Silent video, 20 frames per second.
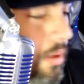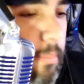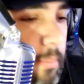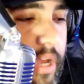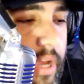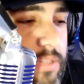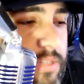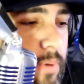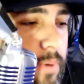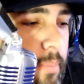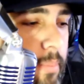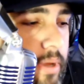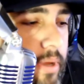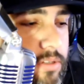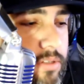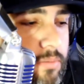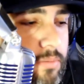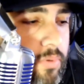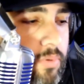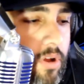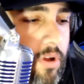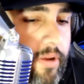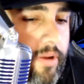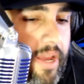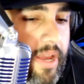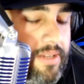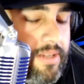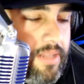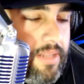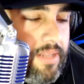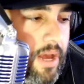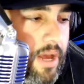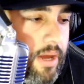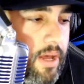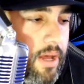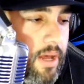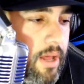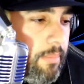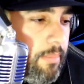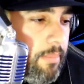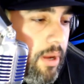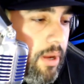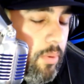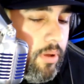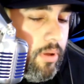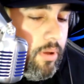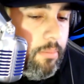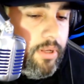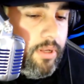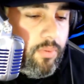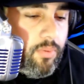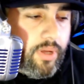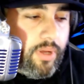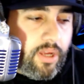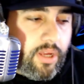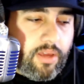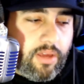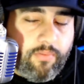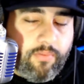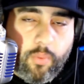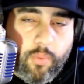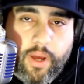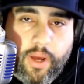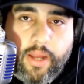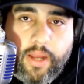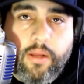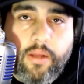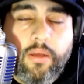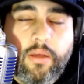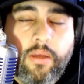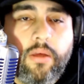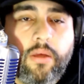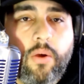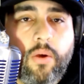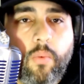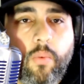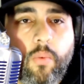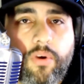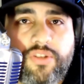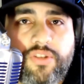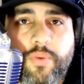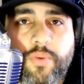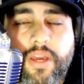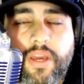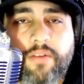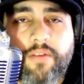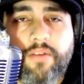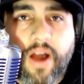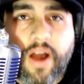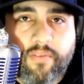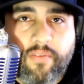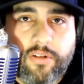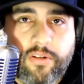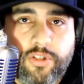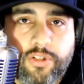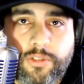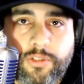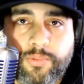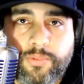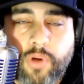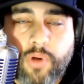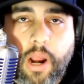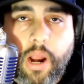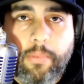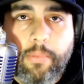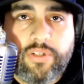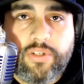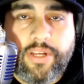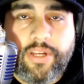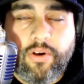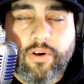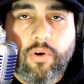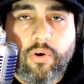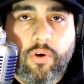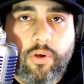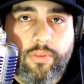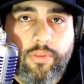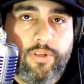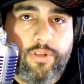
baseballbanterbroadcast.com. Now, we're going to be doing a giveaway once we hit 500 subscribers here on